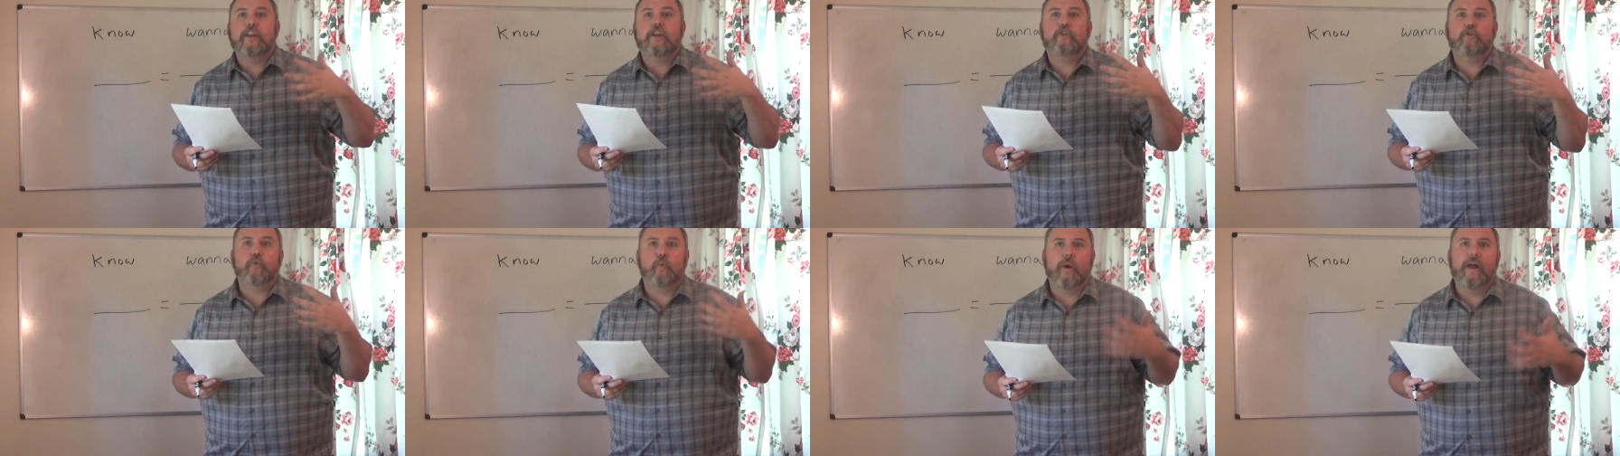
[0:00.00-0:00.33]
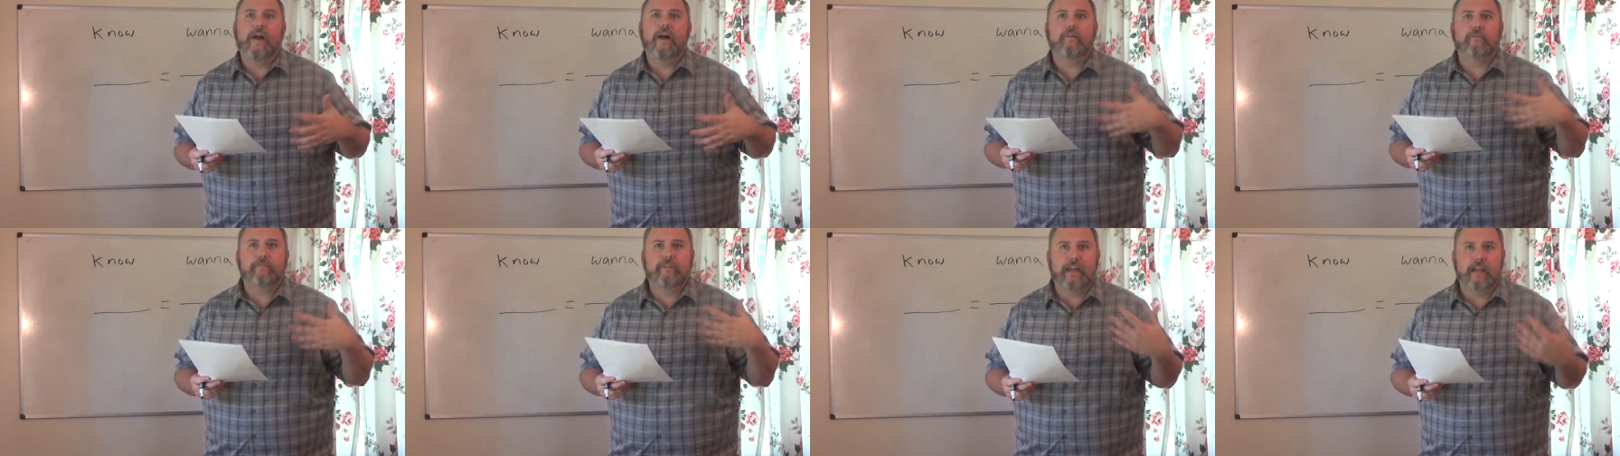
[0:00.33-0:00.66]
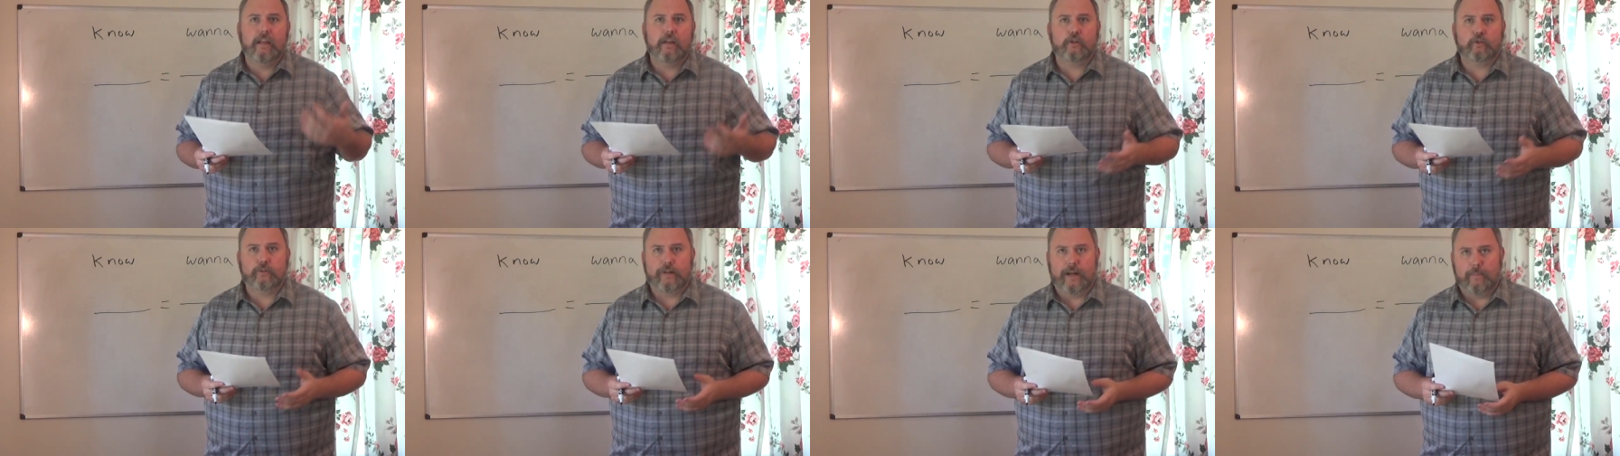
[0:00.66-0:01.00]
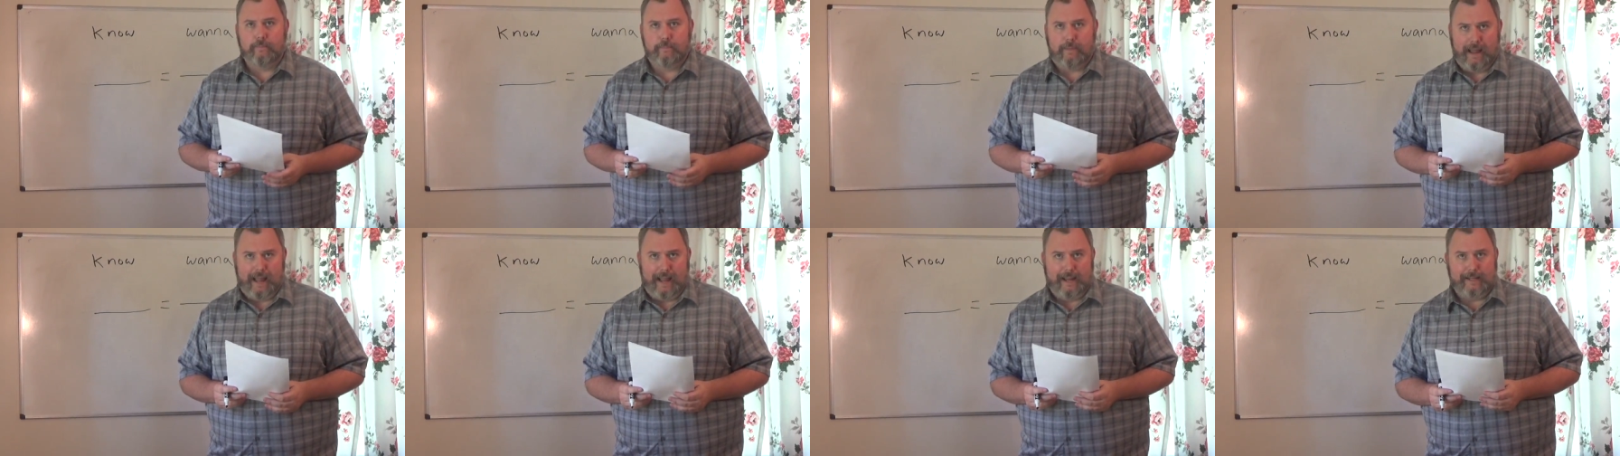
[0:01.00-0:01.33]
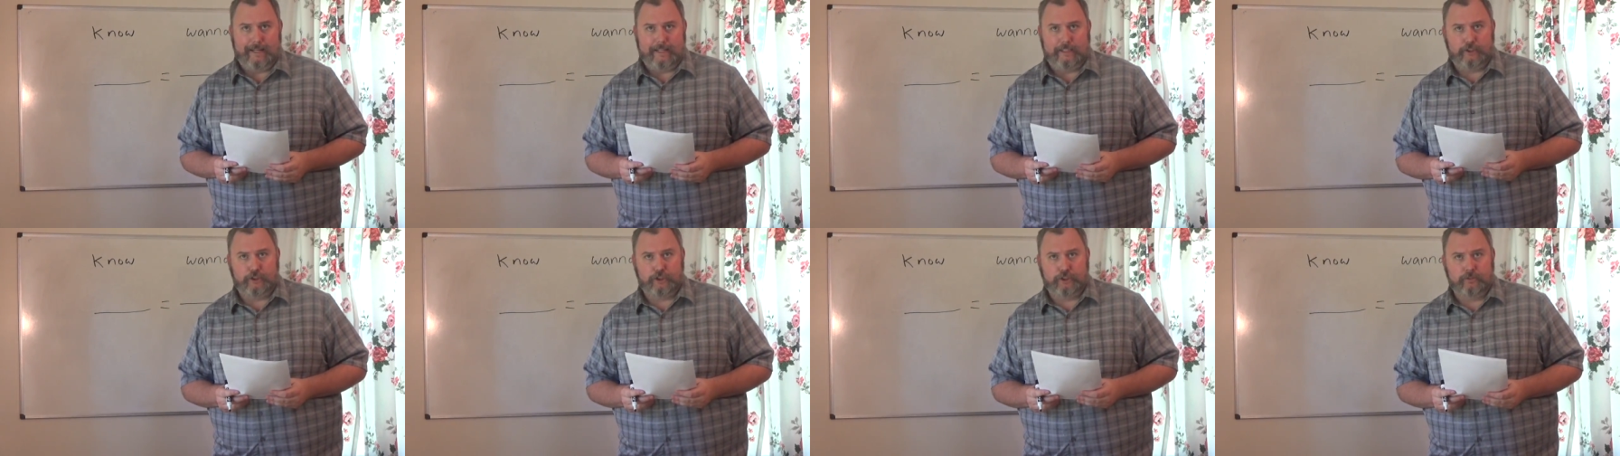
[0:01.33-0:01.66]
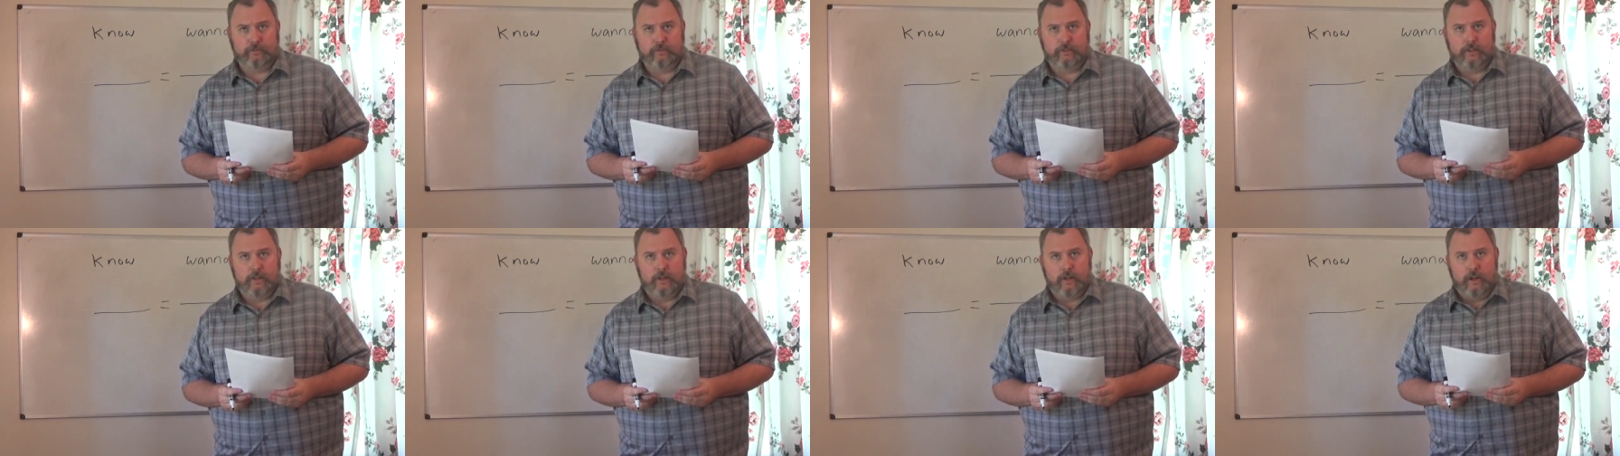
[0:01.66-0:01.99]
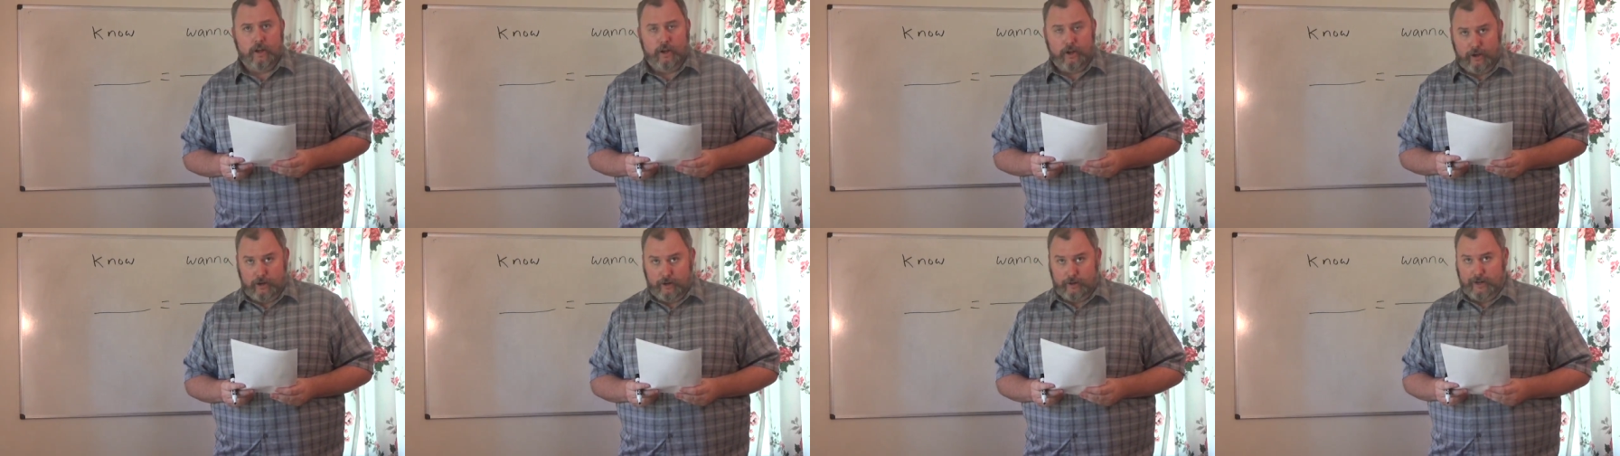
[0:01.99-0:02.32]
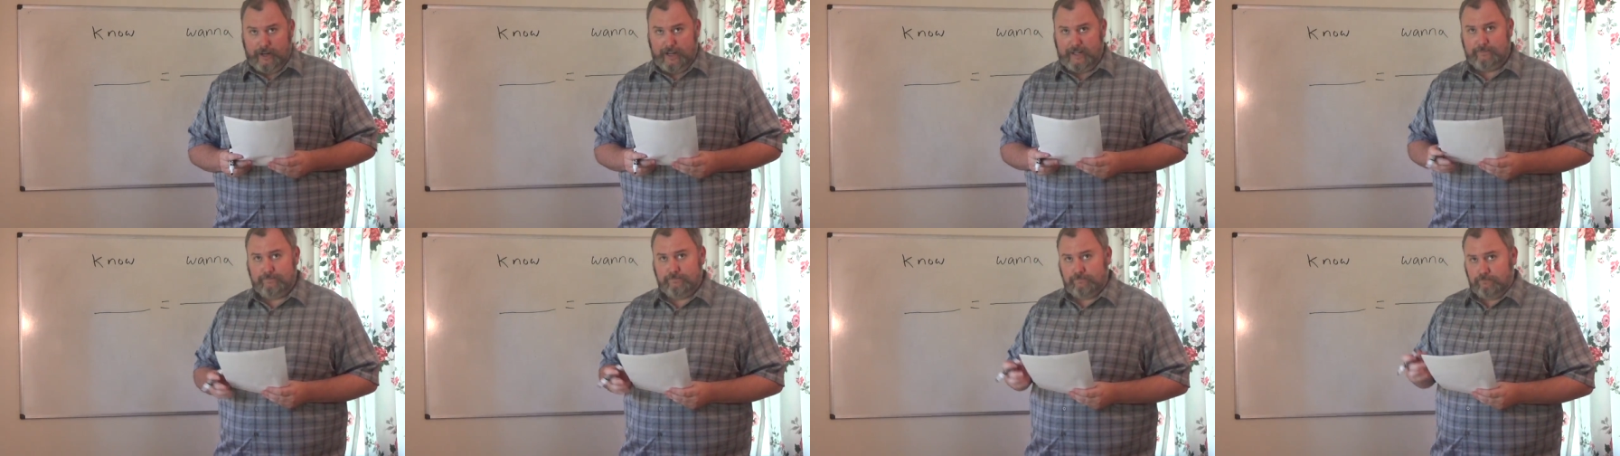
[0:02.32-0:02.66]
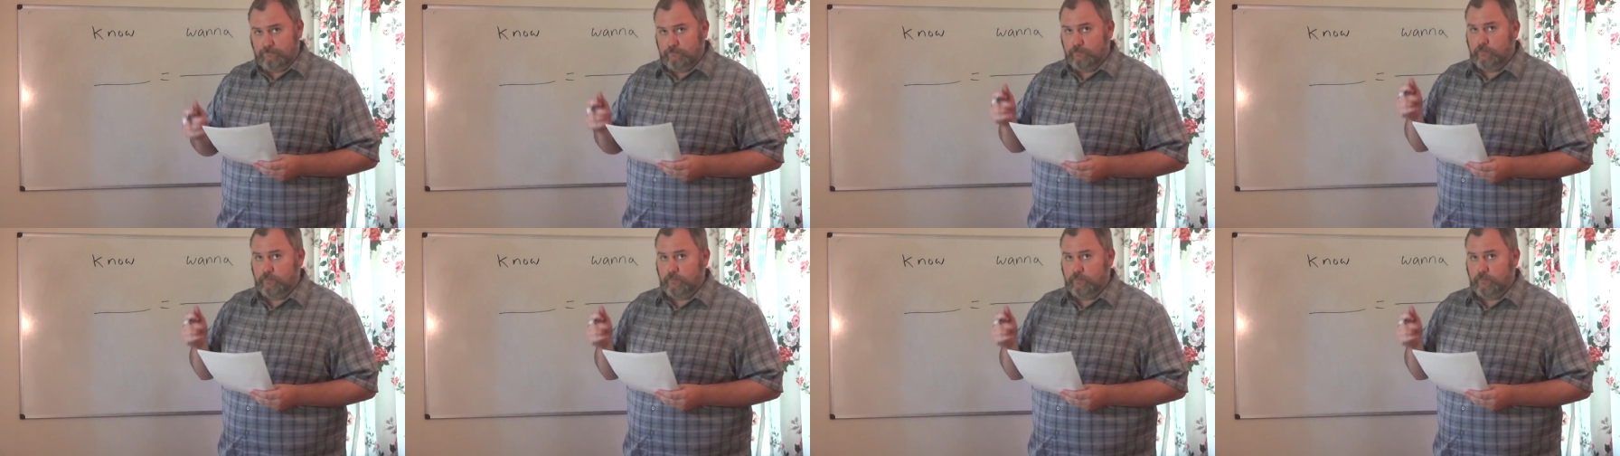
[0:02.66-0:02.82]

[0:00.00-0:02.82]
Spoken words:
a 12 kilogram package? Alright,